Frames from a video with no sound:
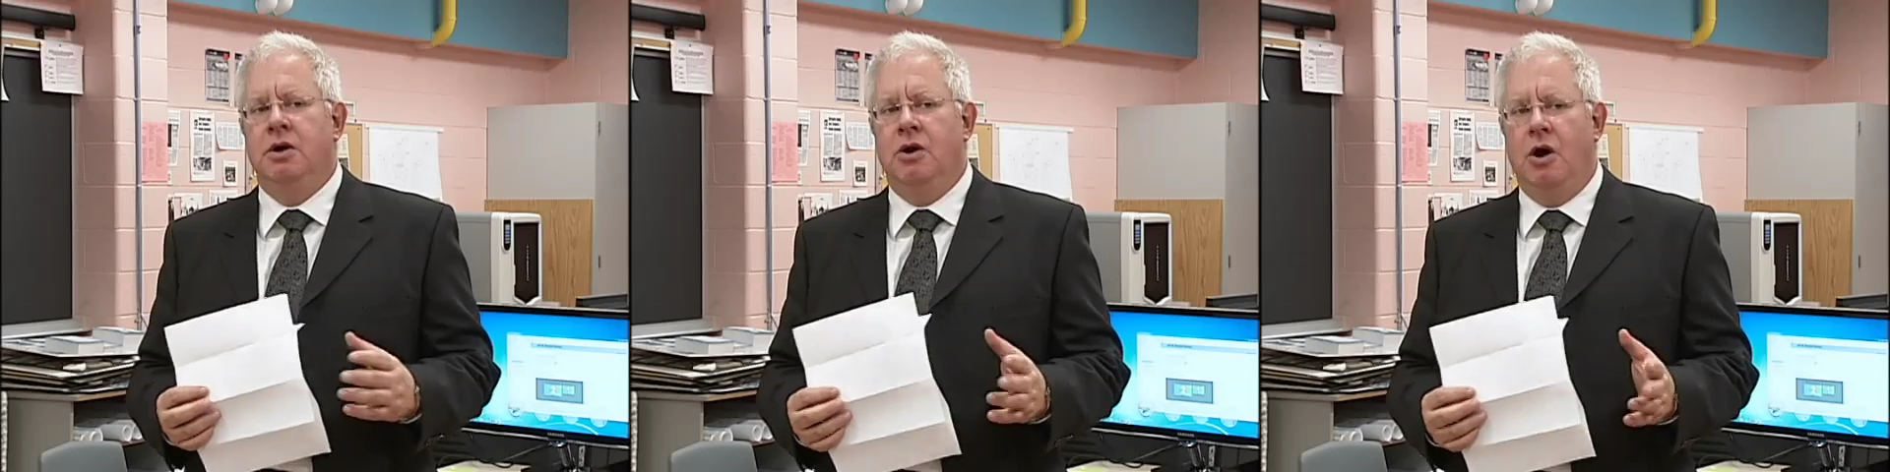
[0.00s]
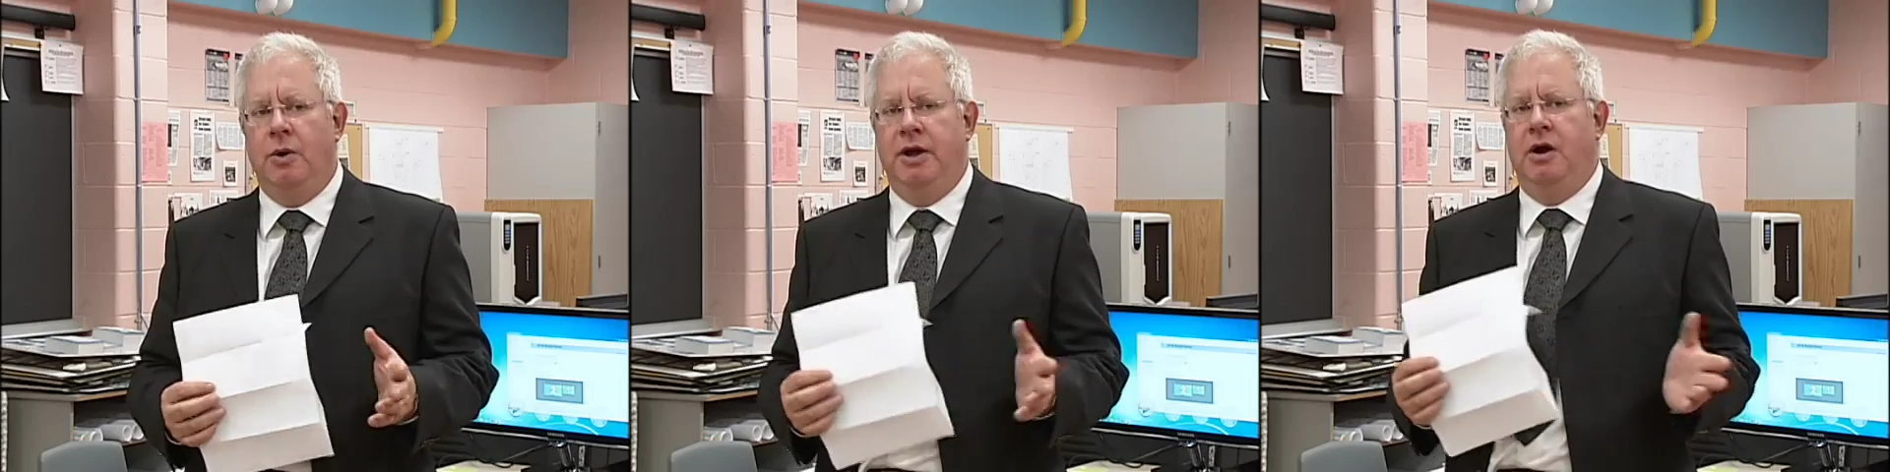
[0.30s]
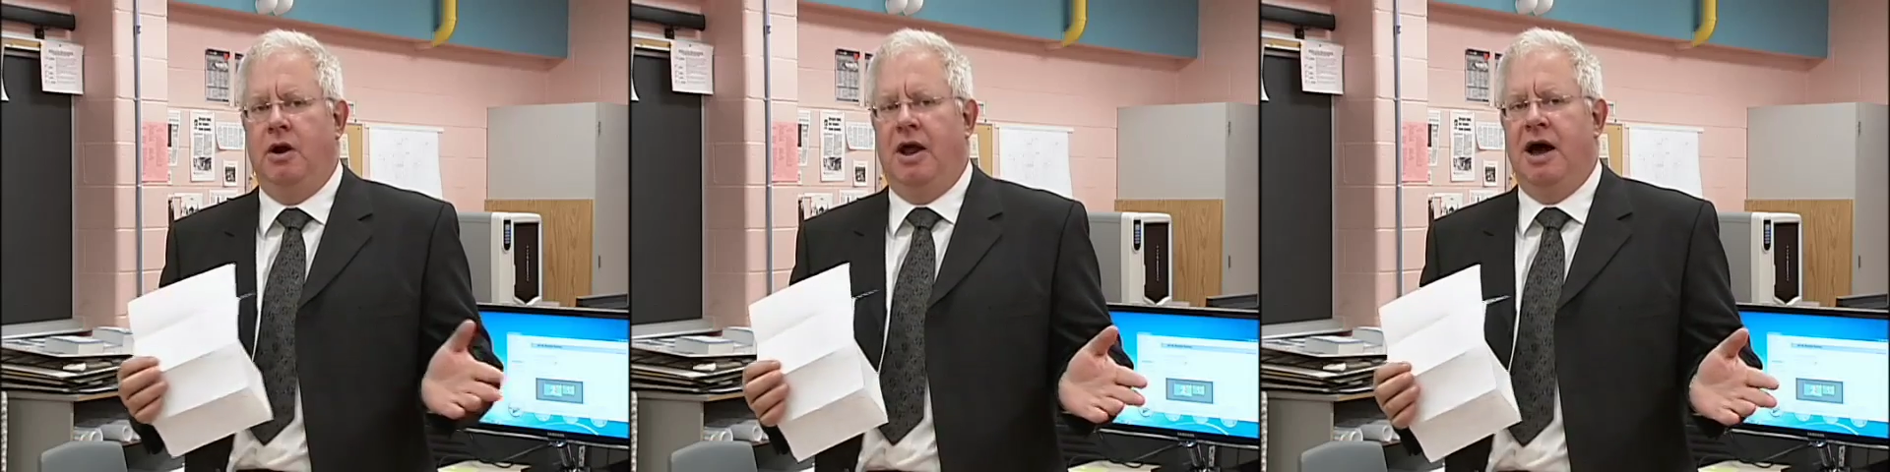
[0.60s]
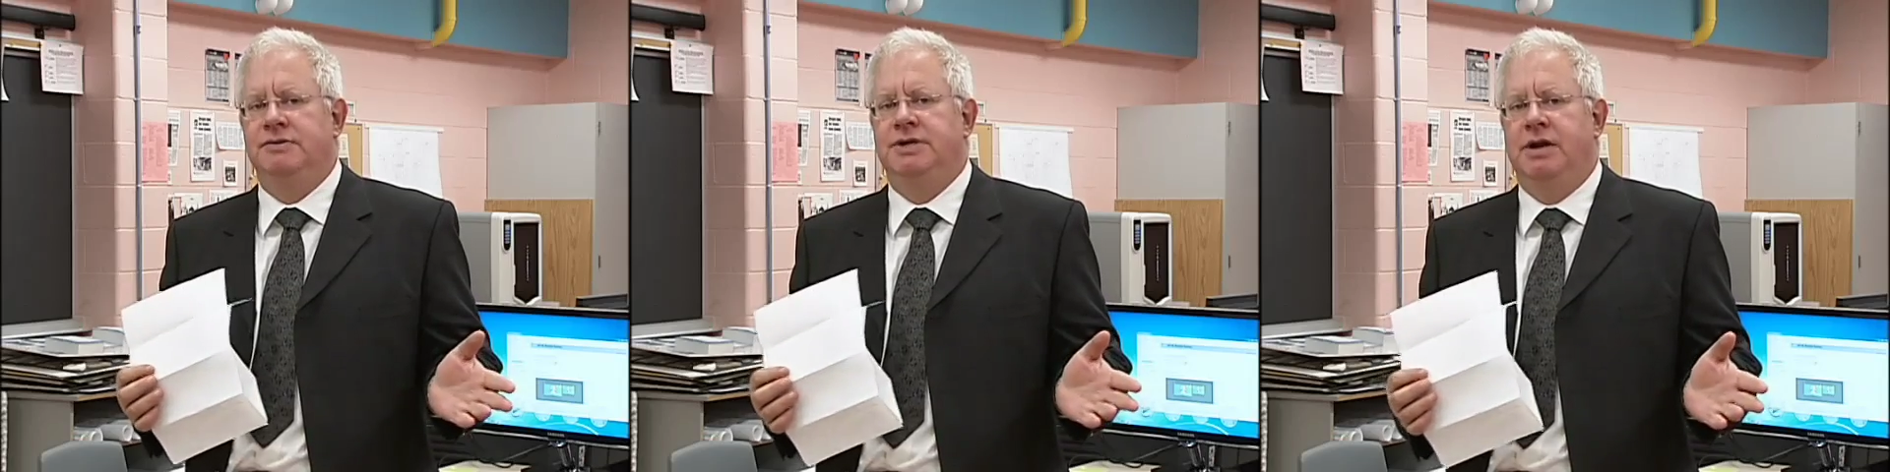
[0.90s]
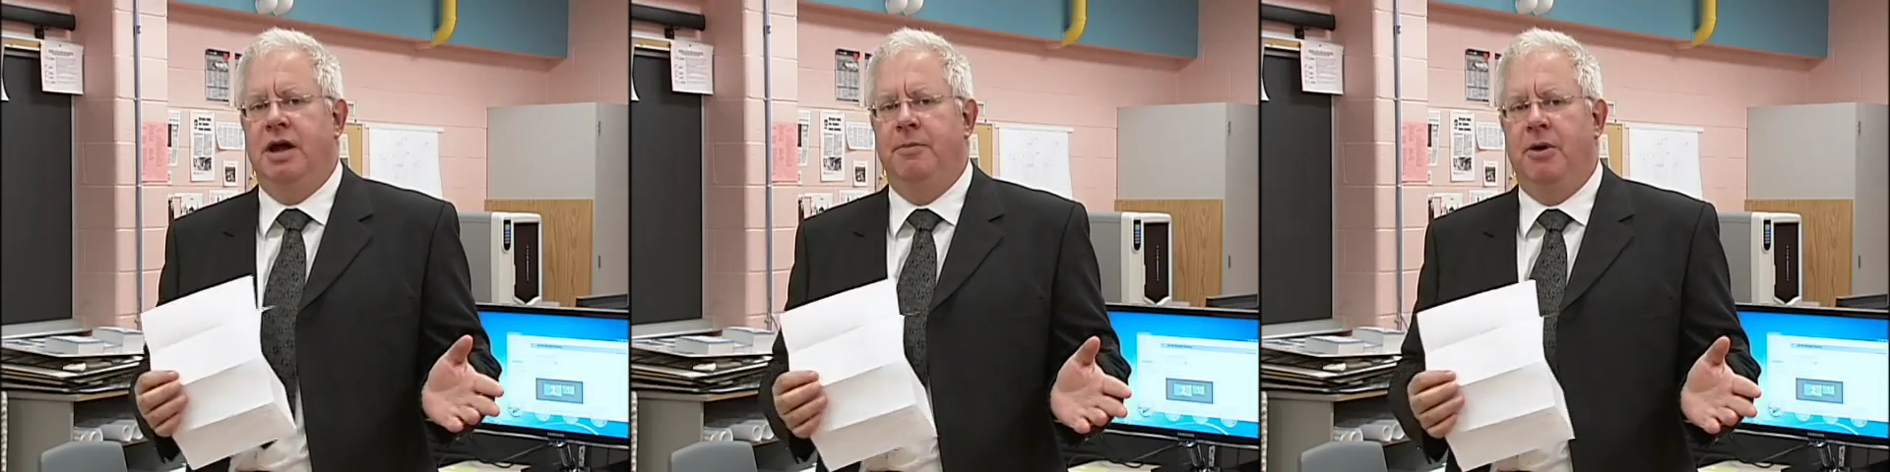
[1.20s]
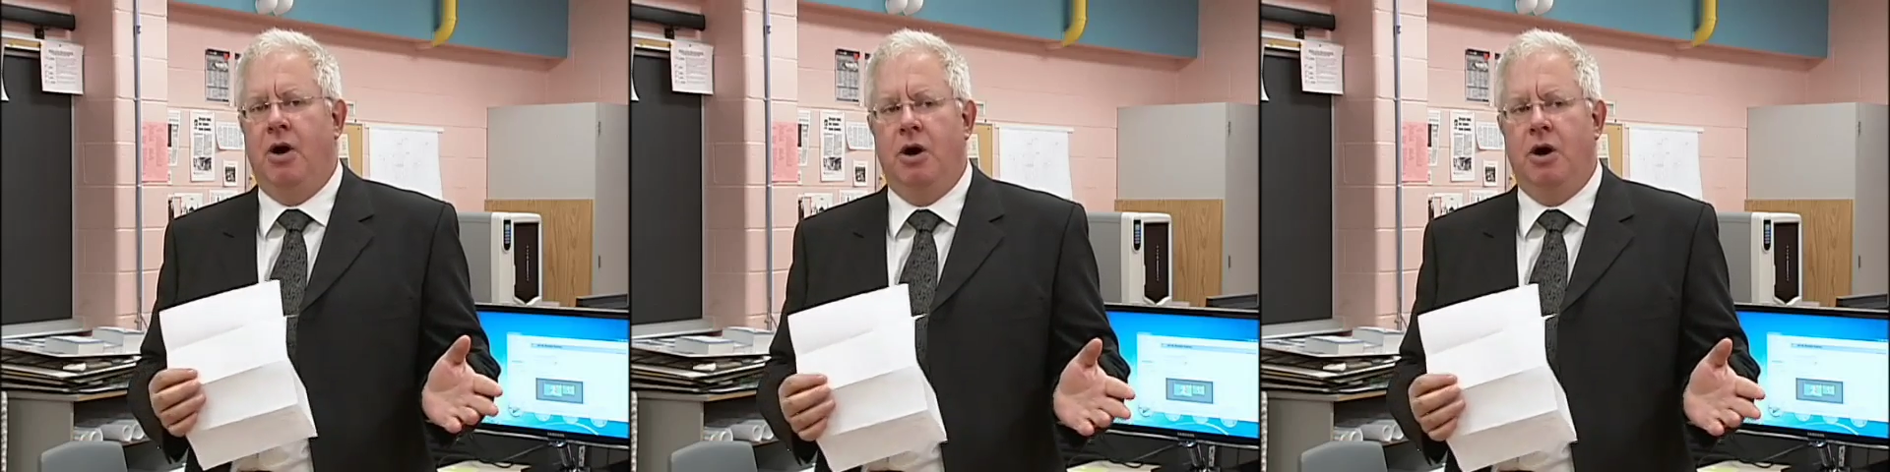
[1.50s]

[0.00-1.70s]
not only in our lives today, but